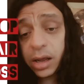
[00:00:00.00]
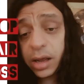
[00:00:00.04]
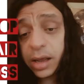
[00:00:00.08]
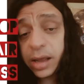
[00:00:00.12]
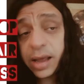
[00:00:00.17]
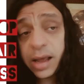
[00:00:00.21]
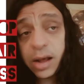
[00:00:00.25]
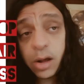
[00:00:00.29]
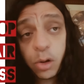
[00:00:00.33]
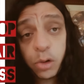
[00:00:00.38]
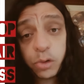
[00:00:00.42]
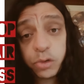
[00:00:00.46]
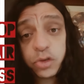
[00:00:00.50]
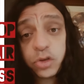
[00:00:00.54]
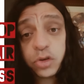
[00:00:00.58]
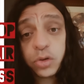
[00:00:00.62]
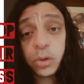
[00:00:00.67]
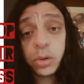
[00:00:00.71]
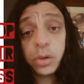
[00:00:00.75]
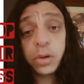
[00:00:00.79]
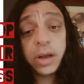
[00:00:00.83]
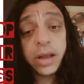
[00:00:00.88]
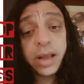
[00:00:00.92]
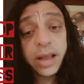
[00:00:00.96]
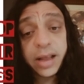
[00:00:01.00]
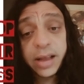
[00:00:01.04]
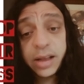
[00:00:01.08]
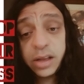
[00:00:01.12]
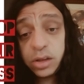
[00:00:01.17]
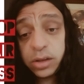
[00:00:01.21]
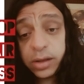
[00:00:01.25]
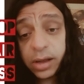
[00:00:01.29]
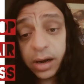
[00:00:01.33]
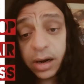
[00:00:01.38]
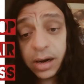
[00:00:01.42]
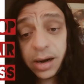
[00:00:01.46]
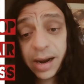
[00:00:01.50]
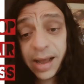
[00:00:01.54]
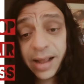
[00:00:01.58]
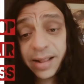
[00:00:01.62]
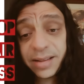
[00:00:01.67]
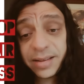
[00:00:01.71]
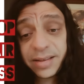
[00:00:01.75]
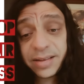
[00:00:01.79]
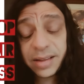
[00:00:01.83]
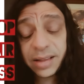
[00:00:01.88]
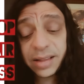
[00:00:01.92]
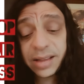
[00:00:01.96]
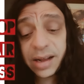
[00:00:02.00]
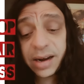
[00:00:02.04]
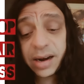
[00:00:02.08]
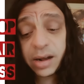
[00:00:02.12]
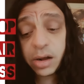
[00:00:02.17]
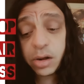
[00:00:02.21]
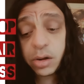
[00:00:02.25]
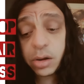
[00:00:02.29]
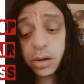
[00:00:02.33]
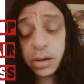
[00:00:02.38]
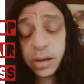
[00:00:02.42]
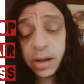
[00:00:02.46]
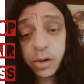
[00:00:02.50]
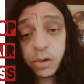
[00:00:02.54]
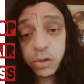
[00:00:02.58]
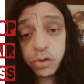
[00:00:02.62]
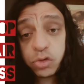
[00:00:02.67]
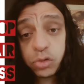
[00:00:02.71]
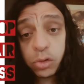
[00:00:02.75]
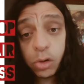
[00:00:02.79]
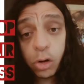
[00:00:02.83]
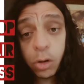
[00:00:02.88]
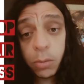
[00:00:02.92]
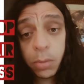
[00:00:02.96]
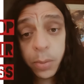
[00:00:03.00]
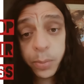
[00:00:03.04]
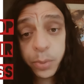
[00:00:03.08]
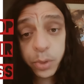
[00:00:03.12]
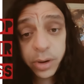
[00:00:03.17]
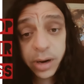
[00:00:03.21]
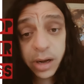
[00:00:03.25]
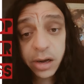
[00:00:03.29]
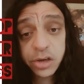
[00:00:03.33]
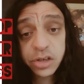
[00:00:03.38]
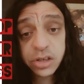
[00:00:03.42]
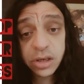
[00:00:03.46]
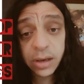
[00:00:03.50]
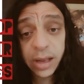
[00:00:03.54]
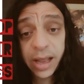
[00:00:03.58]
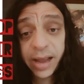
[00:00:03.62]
Also, the glands that are control hormone production,